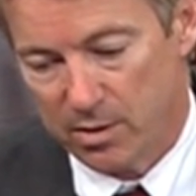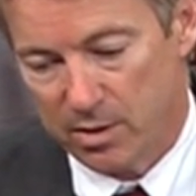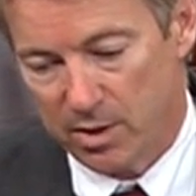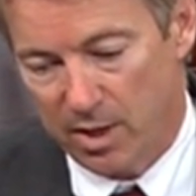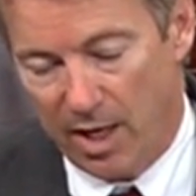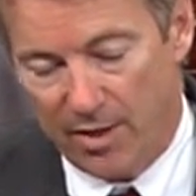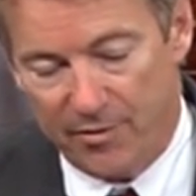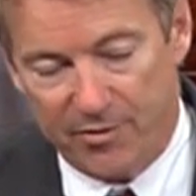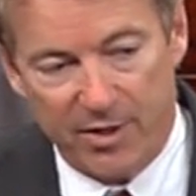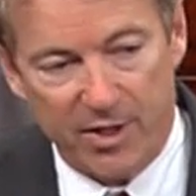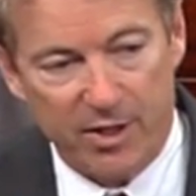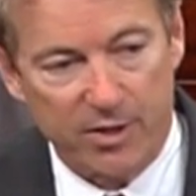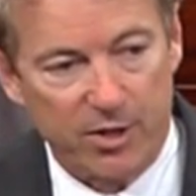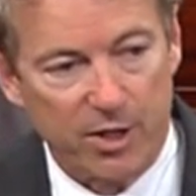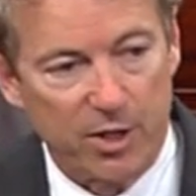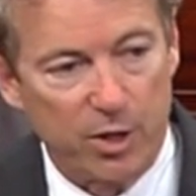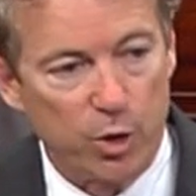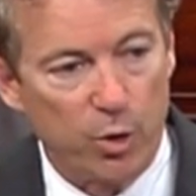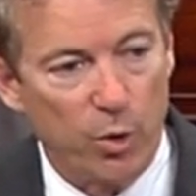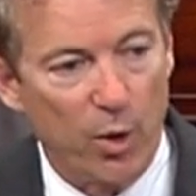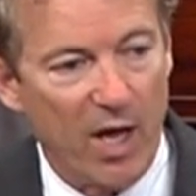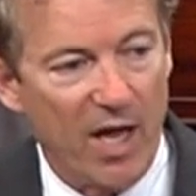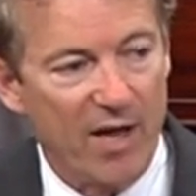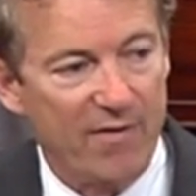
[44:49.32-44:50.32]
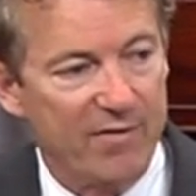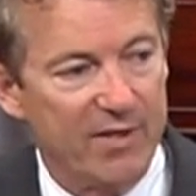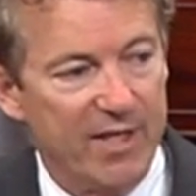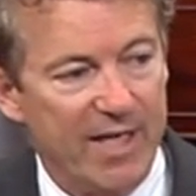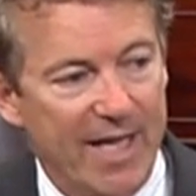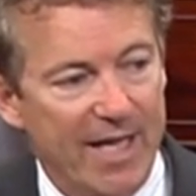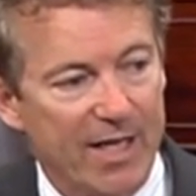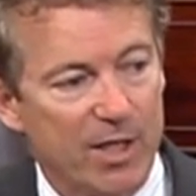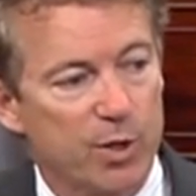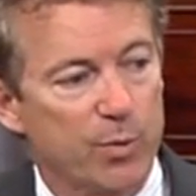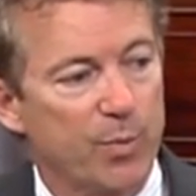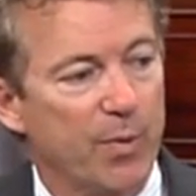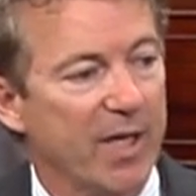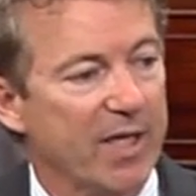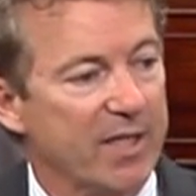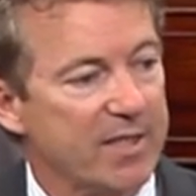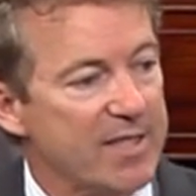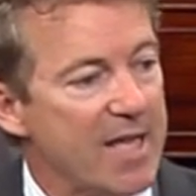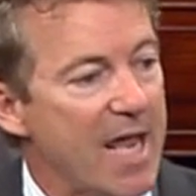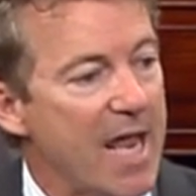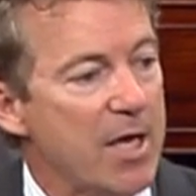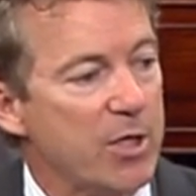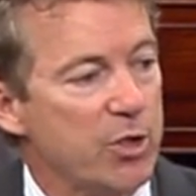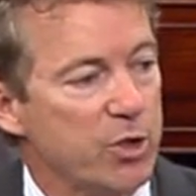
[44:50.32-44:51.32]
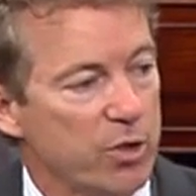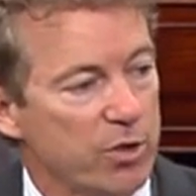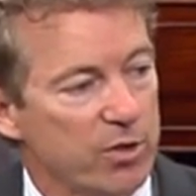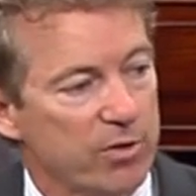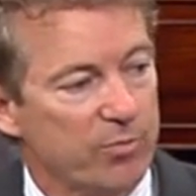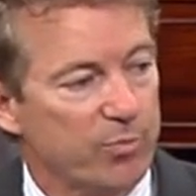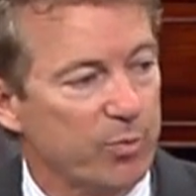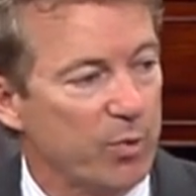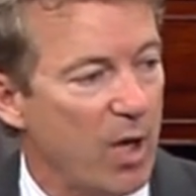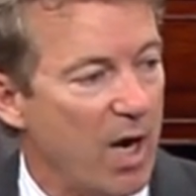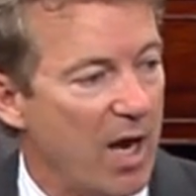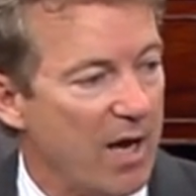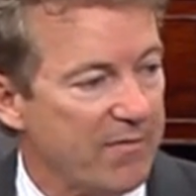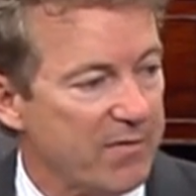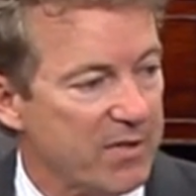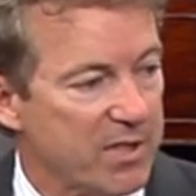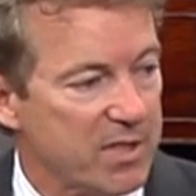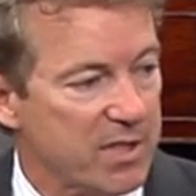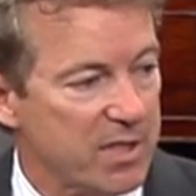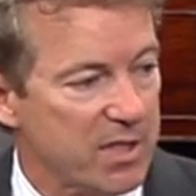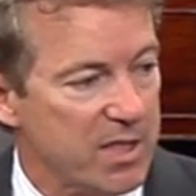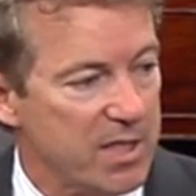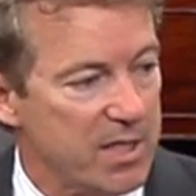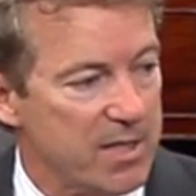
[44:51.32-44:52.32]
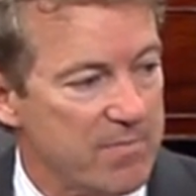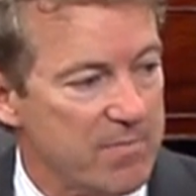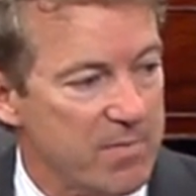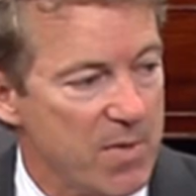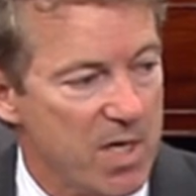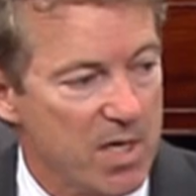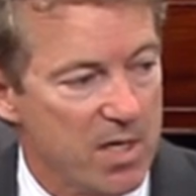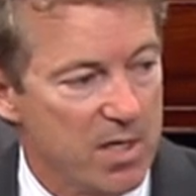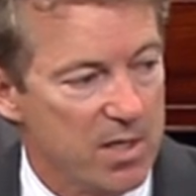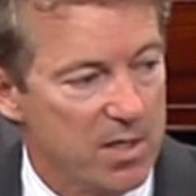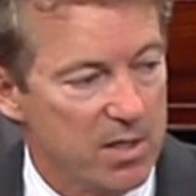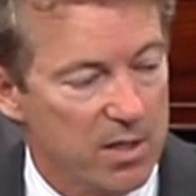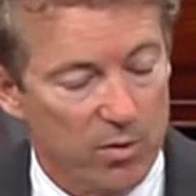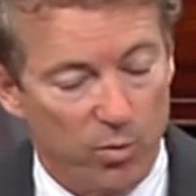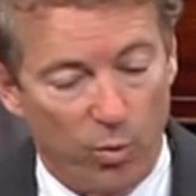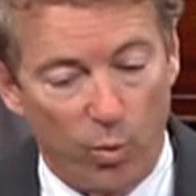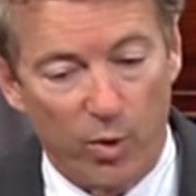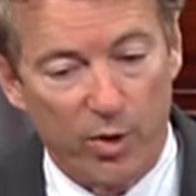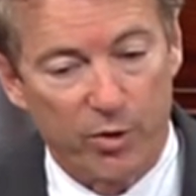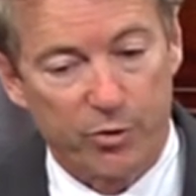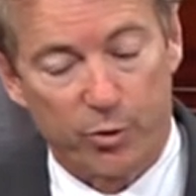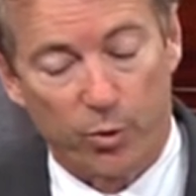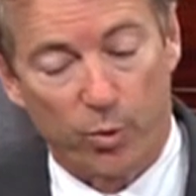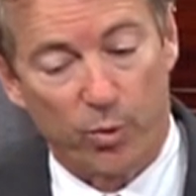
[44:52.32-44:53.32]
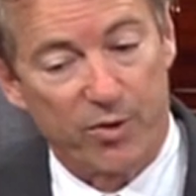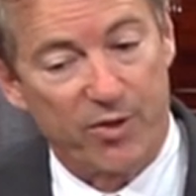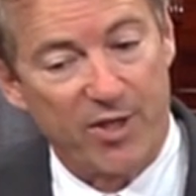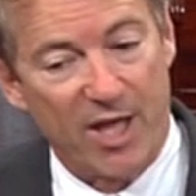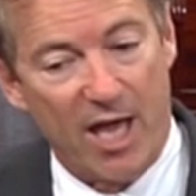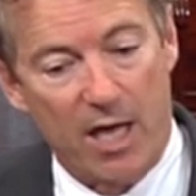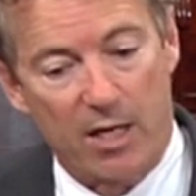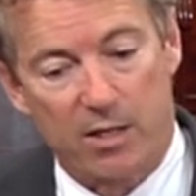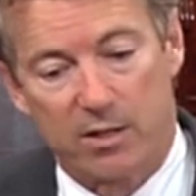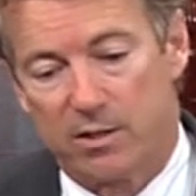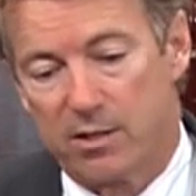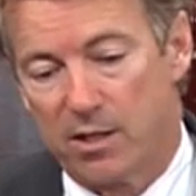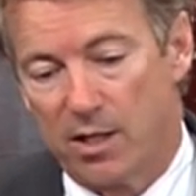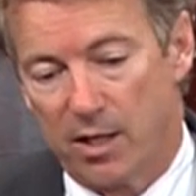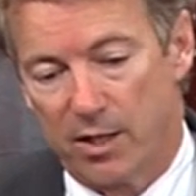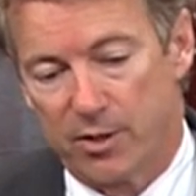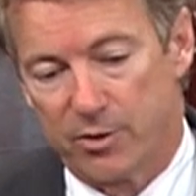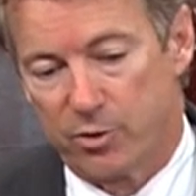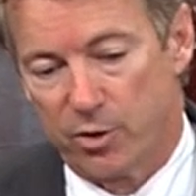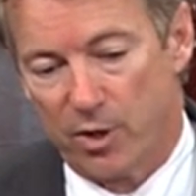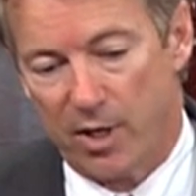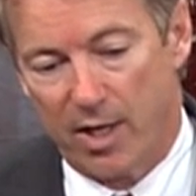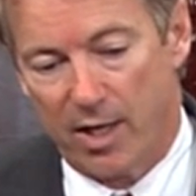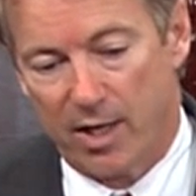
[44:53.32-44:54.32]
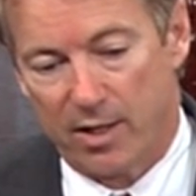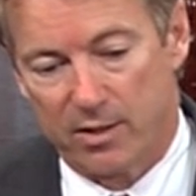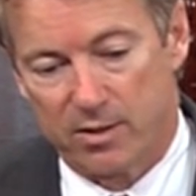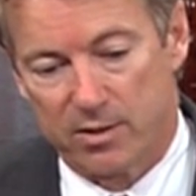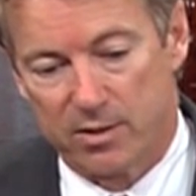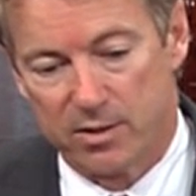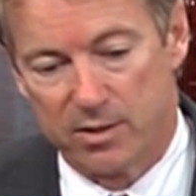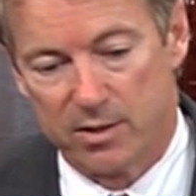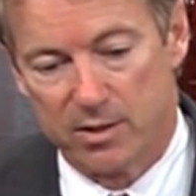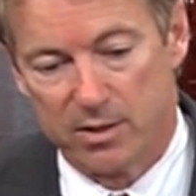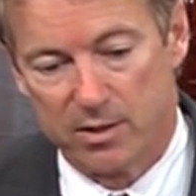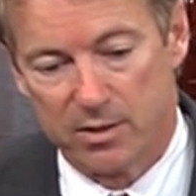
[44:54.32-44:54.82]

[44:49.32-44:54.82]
I think that you have an expectation of privacy with or without a contract,